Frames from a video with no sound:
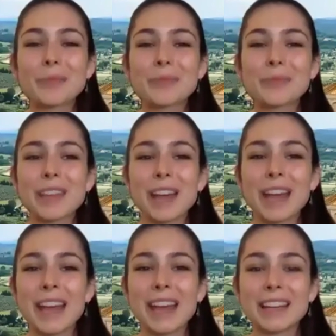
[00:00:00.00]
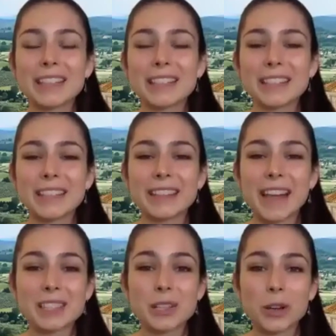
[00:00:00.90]
And that's
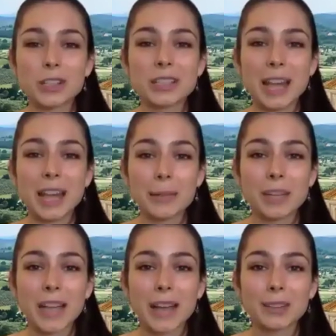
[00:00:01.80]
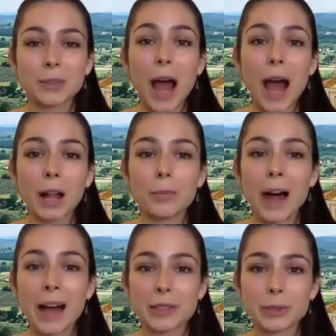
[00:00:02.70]
called San Miniato al
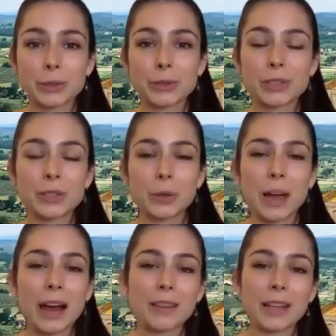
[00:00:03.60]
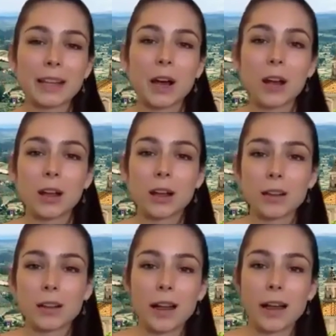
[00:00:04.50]
Basso. So kind of like
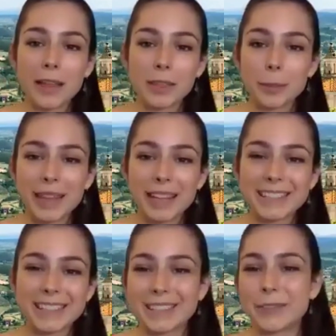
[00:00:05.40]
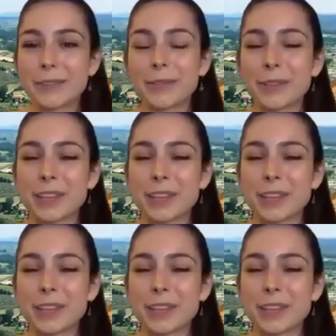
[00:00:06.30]
at the base, if you can